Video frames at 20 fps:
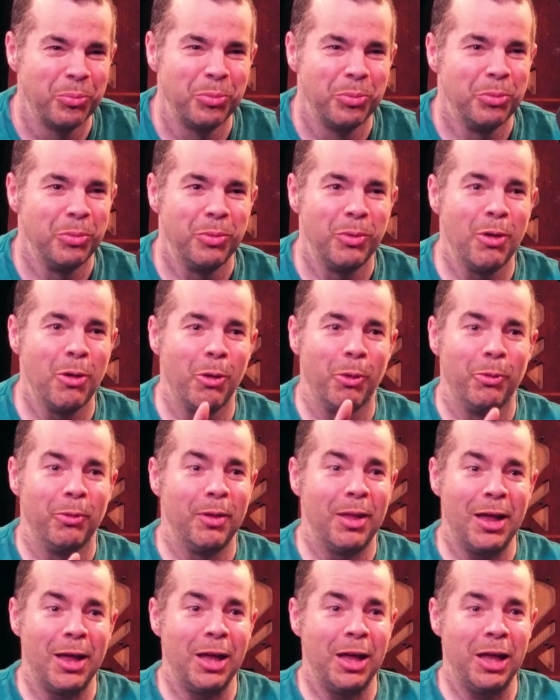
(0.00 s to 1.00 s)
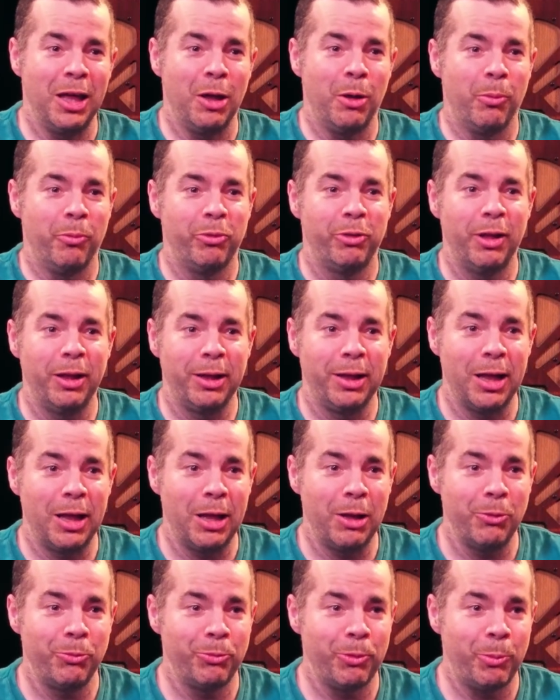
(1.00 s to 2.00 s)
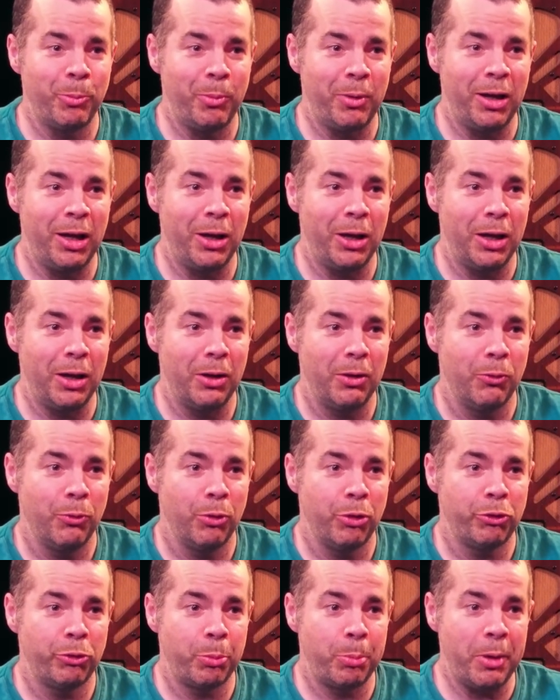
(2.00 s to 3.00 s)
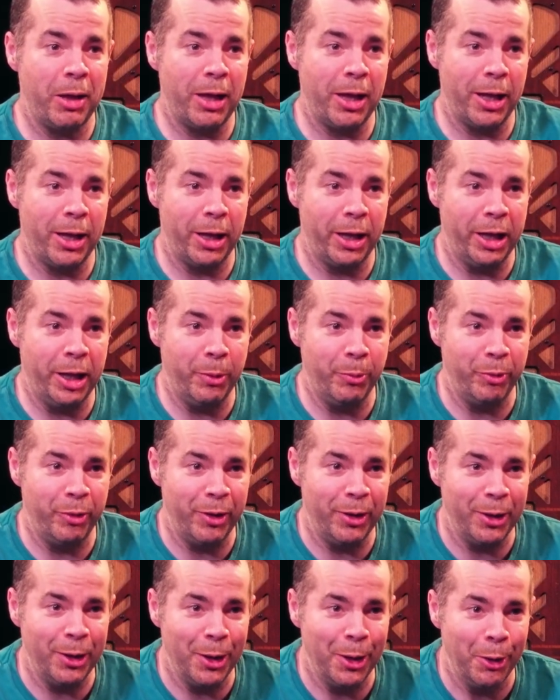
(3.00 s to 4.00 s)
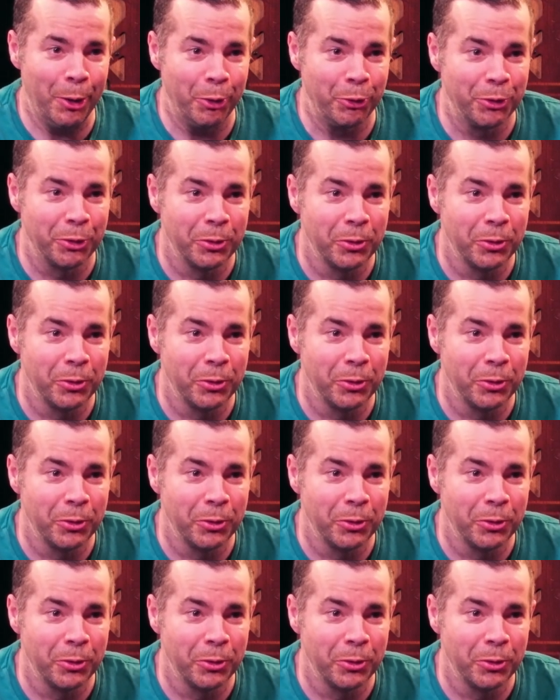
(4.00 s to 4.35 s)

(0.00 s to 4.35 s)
No, not him. The guy from was by M D S.